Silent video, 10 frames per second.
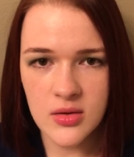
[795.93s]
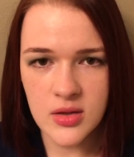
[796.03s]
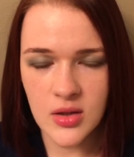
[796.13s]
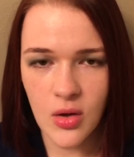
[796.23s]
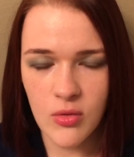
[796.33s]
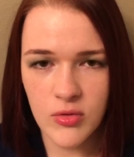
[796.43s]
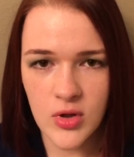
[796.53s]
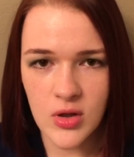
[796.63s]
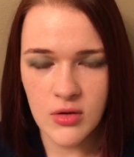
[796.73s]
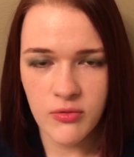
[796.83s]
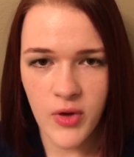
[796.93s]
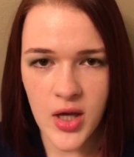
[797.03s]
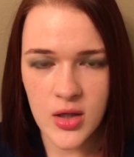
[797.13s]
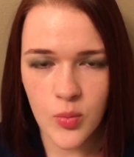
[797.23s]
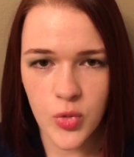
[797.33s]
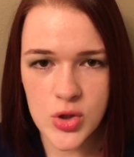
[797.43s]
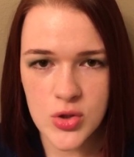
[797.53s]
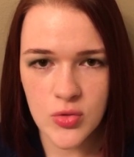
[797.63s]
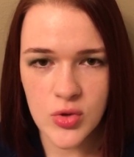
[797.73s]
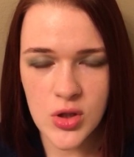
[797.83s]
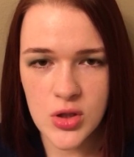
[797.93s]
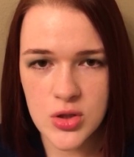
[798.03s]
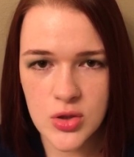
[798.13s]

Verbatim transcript: the overall effect, but to really